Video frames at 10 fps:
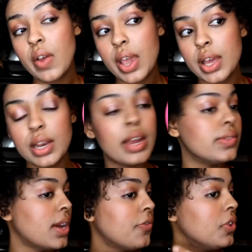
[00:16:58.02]
And I
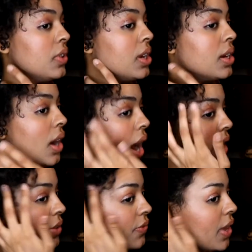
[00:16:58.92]
definitely
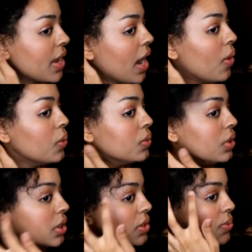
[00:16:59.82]
kind of like how it
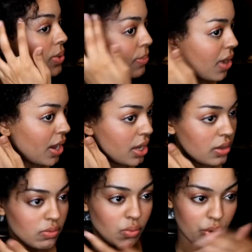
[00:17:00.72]
looks with
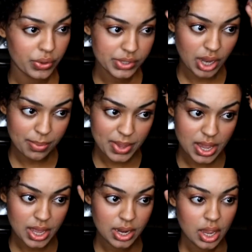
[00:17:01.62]
my oils coming
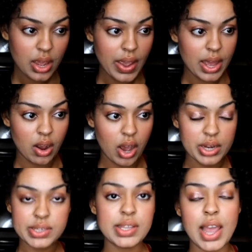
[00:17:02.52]
in. And
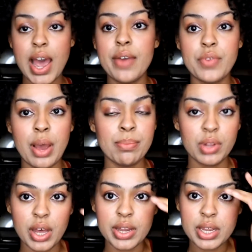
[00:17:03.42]
honestly, I have not
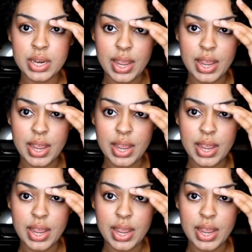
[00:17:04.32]
blotted.